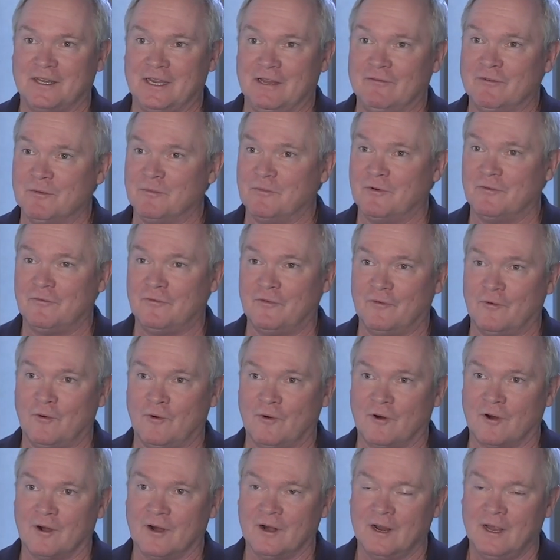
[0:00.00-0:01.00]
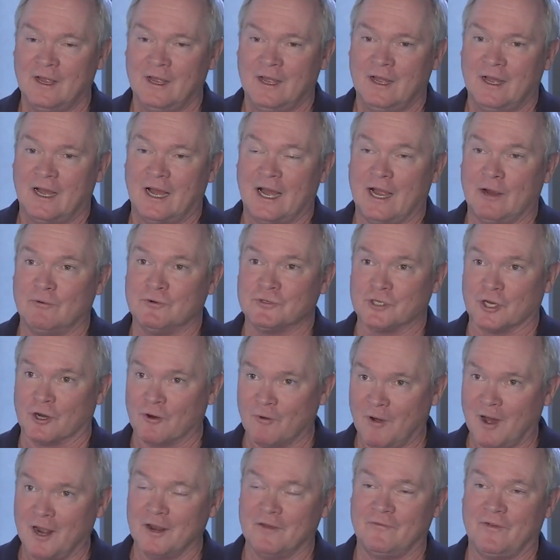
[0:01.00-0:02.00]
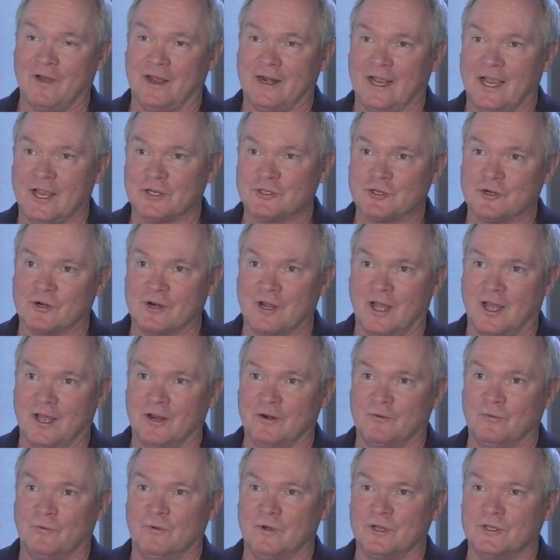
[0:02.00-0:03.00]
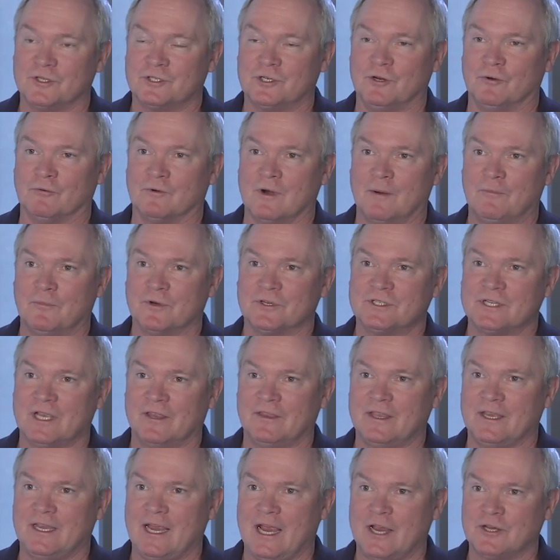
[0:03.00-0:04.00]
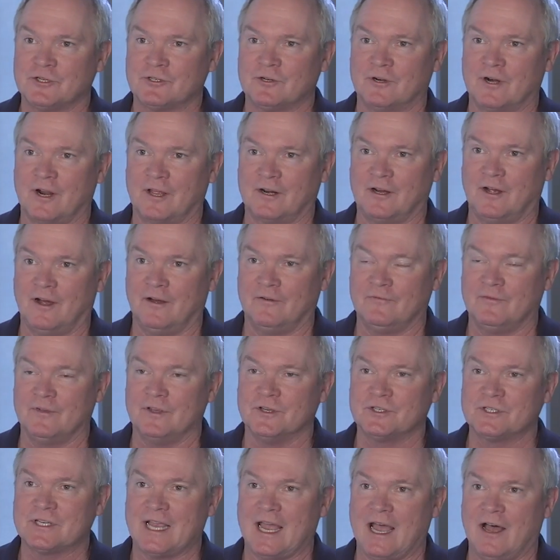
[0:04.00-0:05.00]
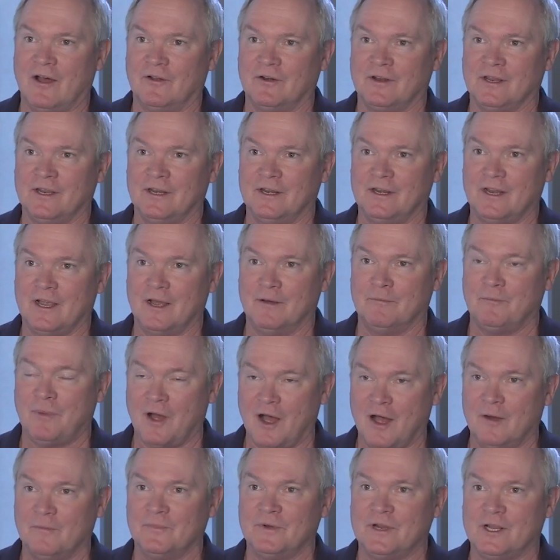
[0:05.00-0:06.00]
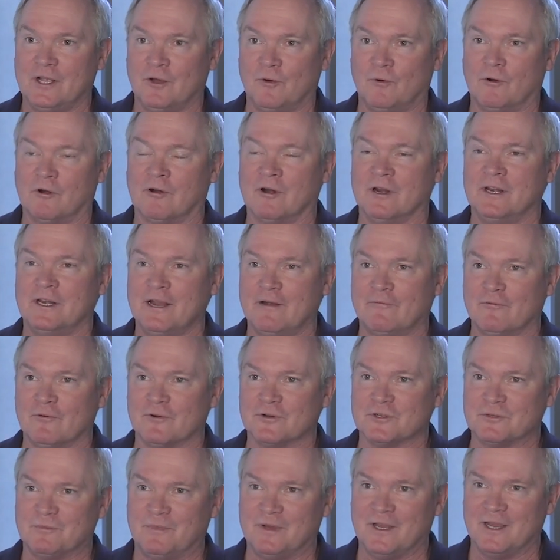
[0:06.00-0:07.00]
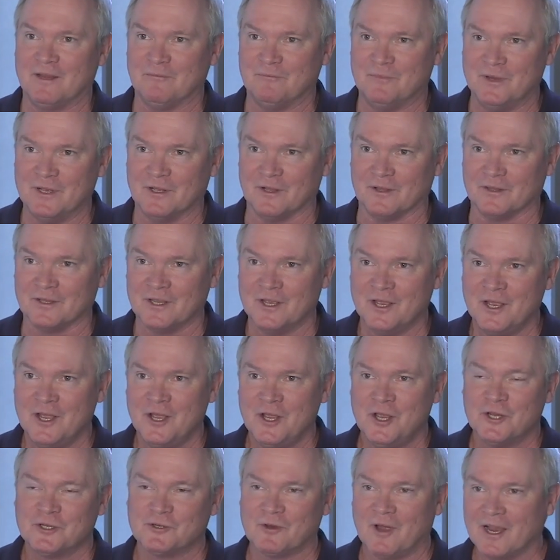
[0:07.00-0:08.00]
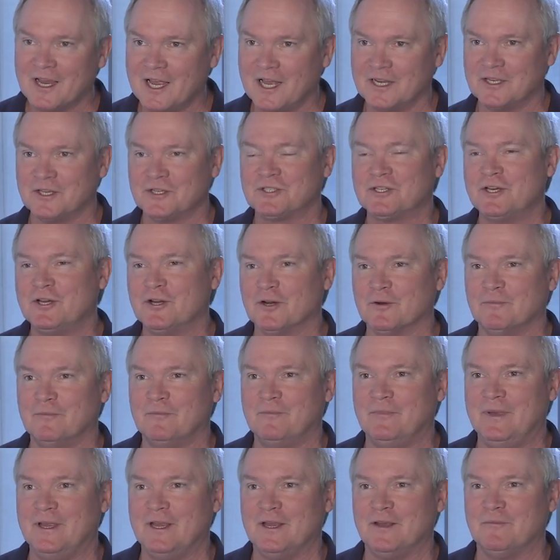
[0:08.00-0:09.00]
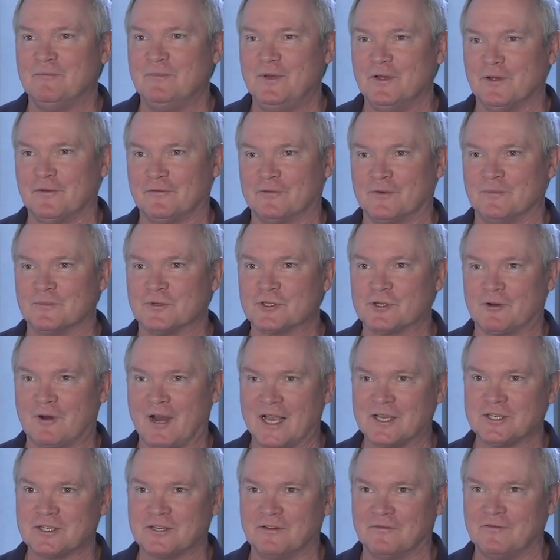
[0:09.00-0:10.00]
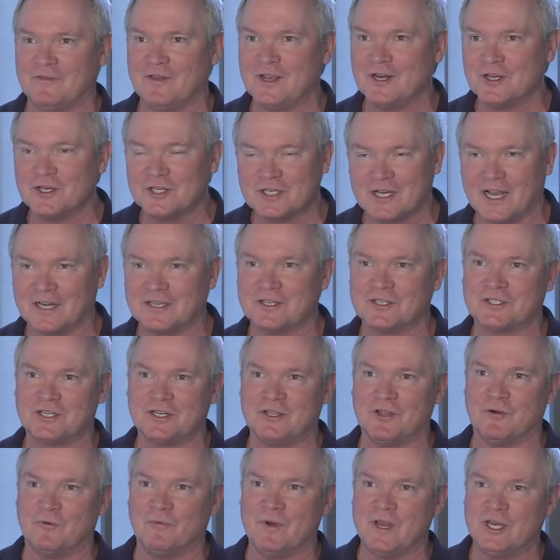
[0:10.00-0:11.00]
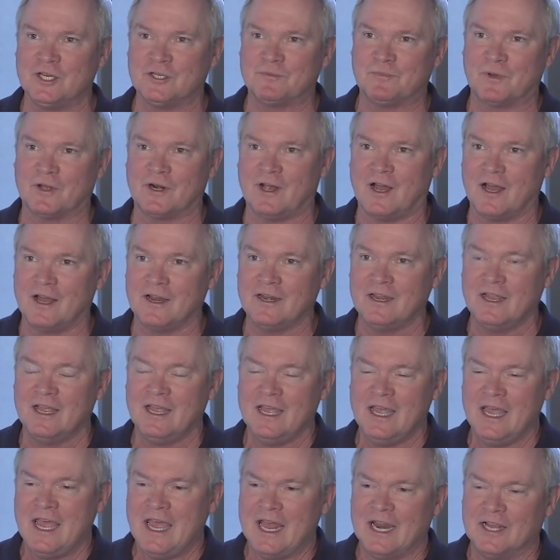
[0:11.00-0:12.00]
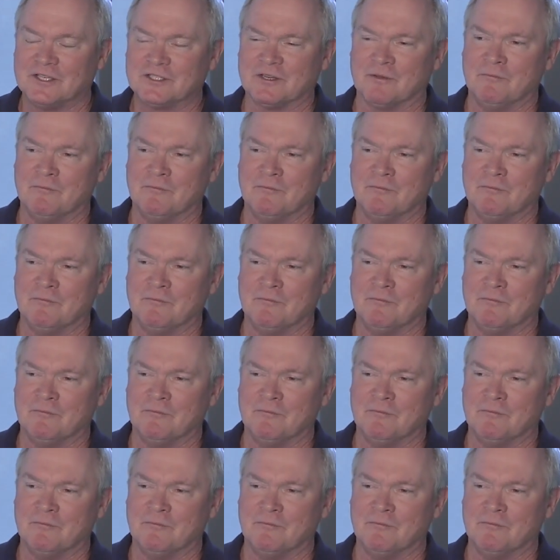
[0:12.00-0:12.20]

even before I was a qualified astronaut, was to represent the astronaut office out in Palmdale, where Endeavour was being built. So I got to see her being built from scratch to finish, got to see the wings put on, and it's